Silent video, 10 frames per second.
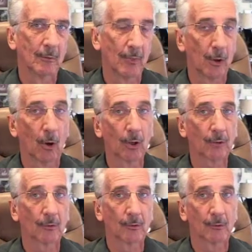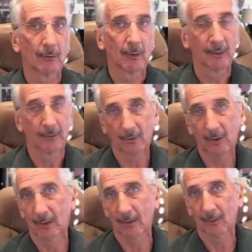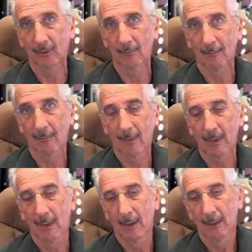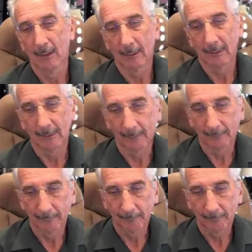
the arts and science. Um,